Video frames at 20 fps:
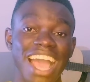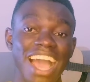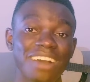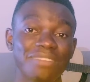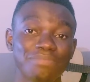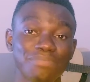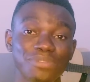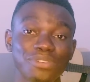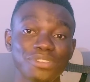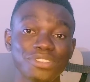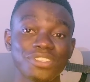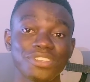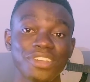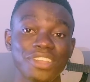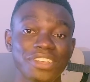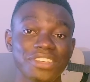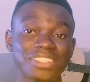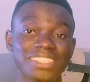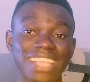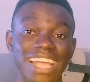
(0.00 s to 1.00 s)
and post
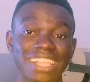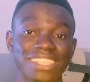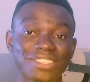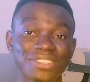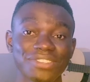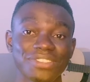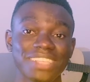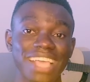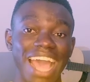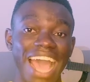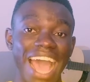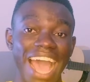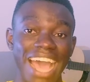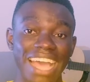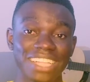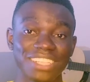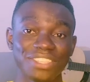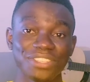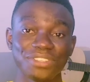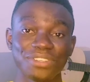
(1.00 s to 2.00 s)
on your status
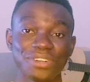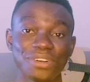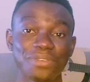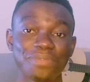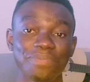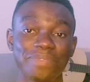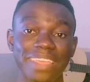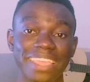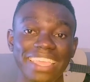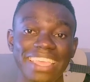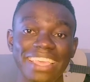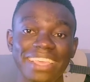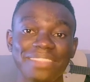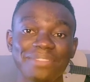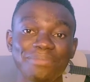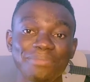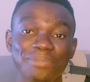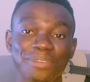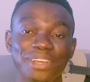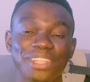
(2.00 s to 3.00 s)
and you're making